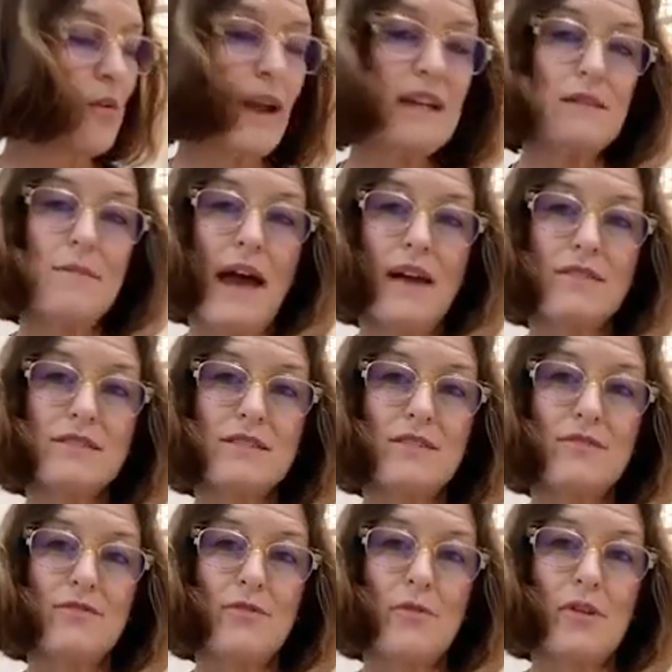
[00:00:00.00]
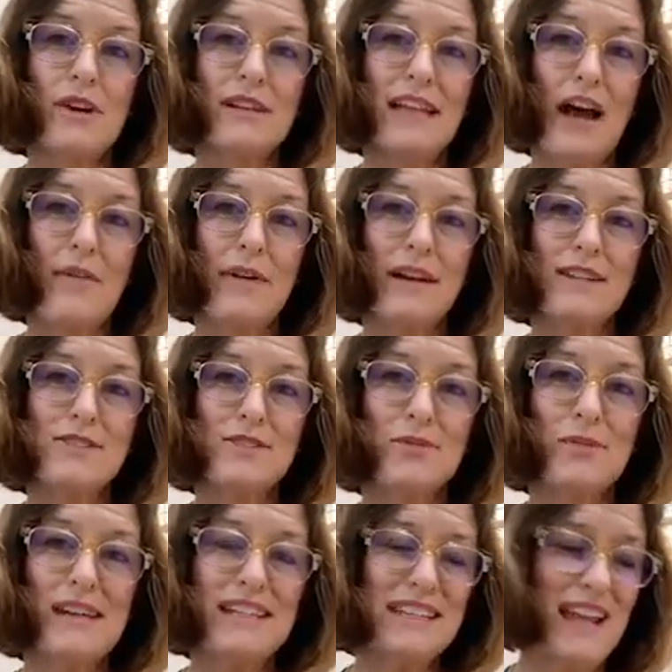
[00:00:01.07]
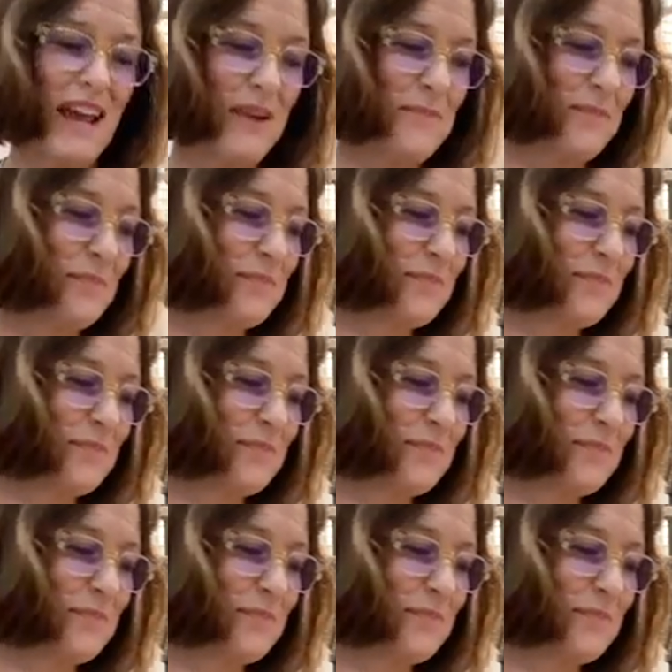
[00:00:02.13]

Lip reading: Random House, for allowing us to read today.